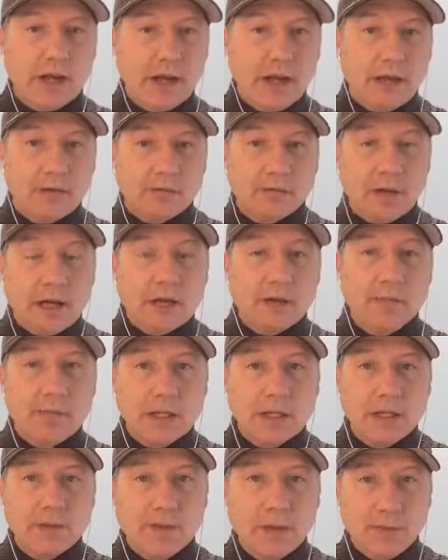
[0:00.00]
I
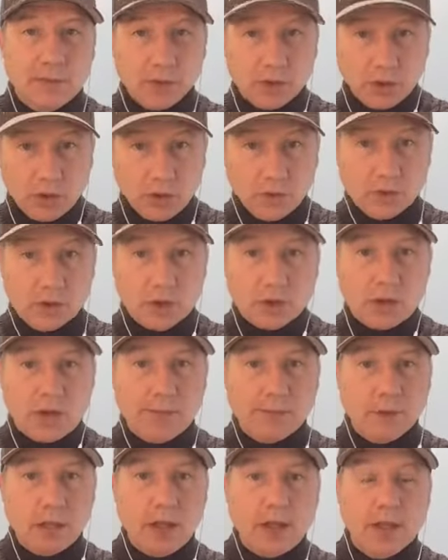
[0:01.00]
recommend that people use their
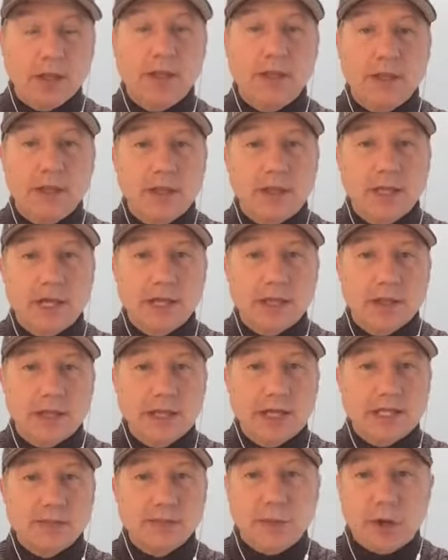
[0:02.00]
upline and th- that
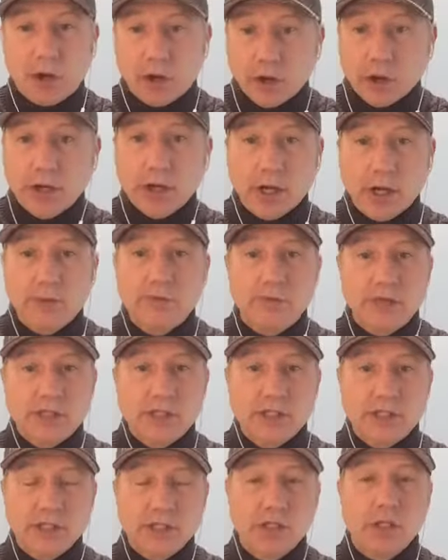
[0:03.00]
that's part of the
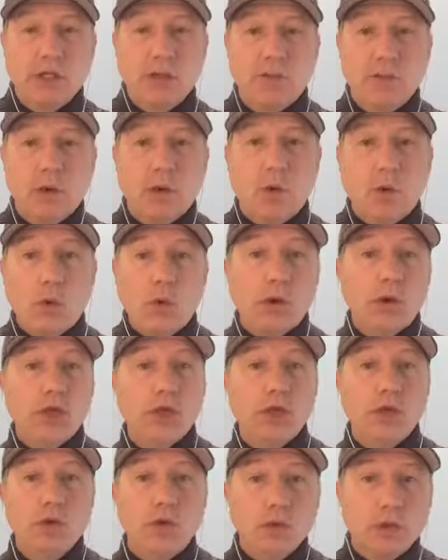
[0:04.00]
system. Or
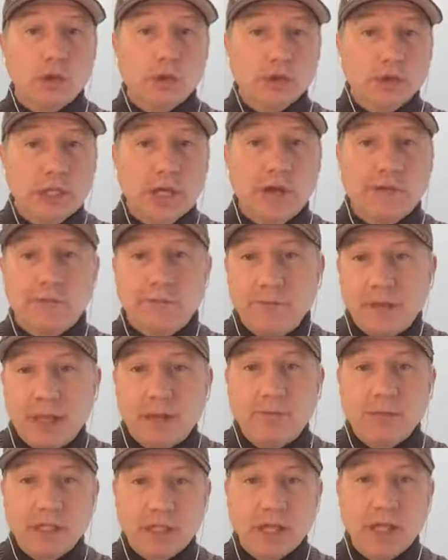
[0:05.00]
you yourself may
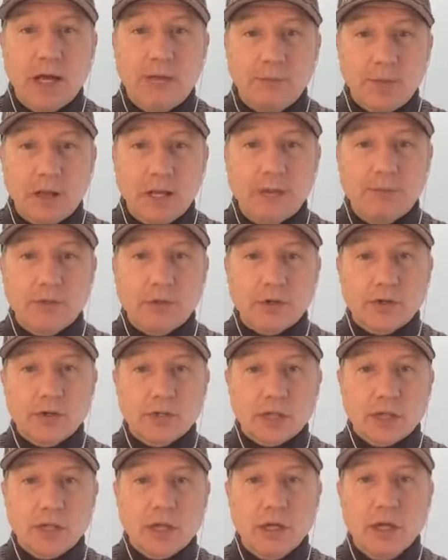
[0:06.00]
be the upline
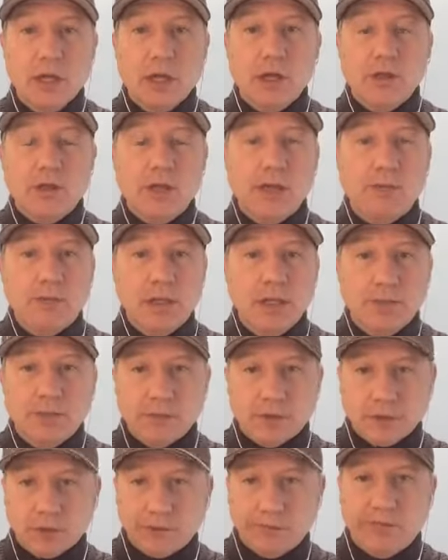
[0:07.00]
person that
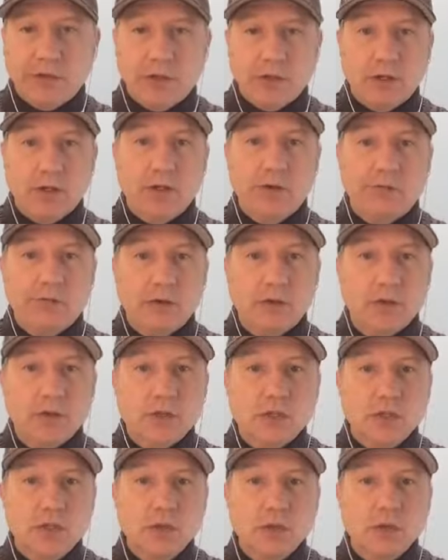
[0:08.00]
people are funneling
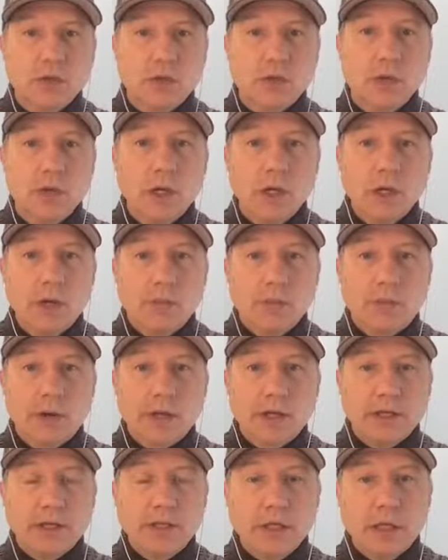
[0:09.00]
folks to.
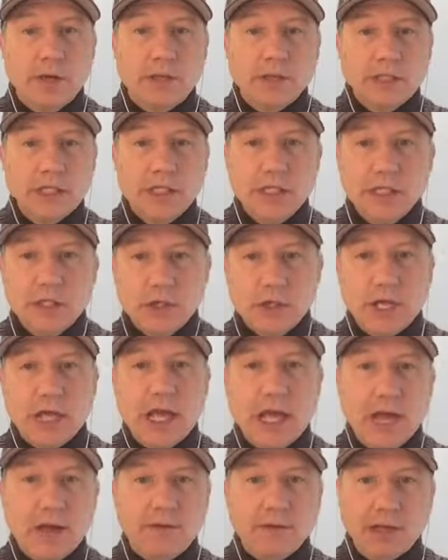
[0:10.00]
But you know, it's easier to
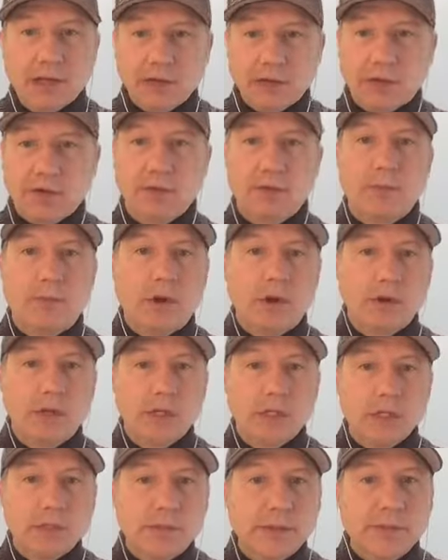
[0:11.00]
have that third
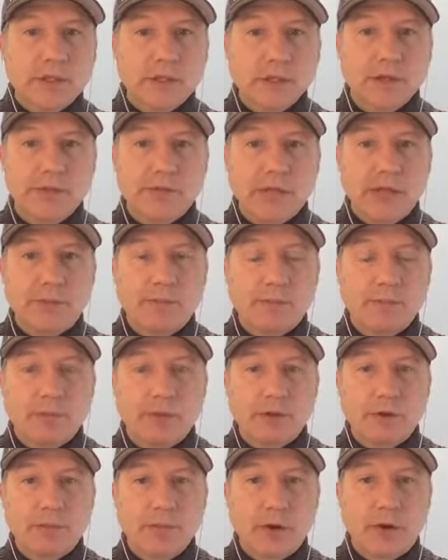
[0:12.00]
party, especially if that
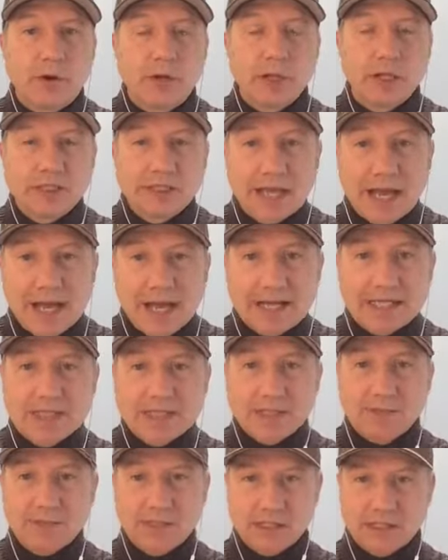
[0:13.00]
third party has had
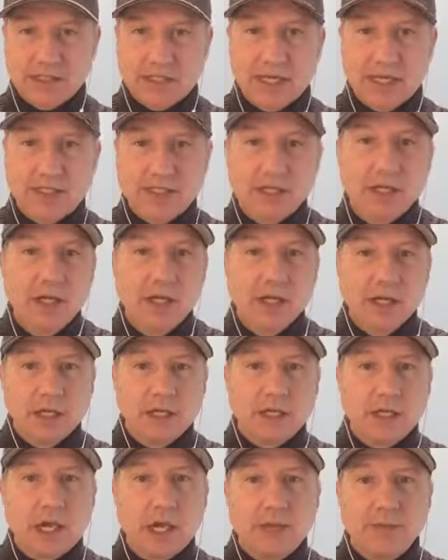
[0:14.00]
some success,
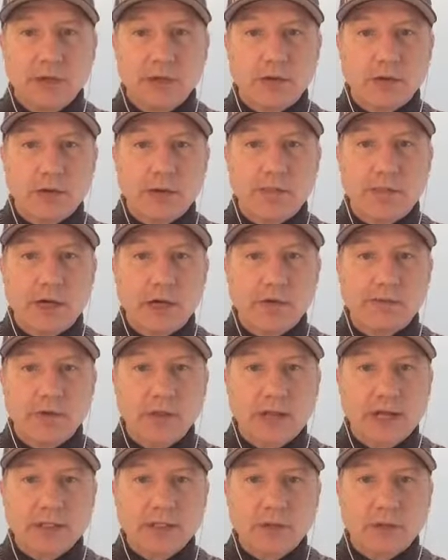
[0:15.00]
diamond or above,
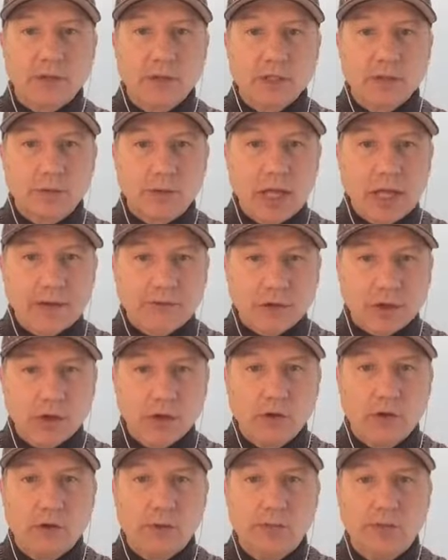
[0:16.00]
and that's the reason we have our
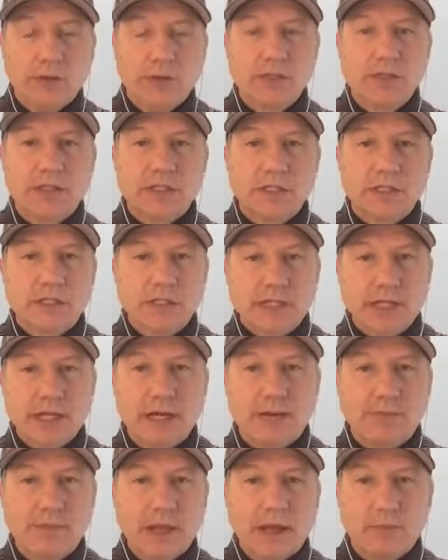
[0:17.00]
coded bonuses set
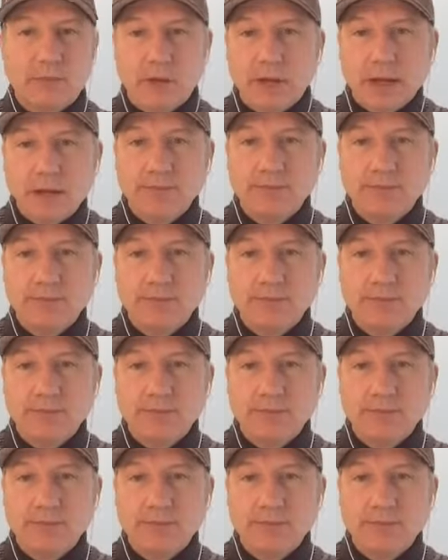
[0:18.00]
up that way.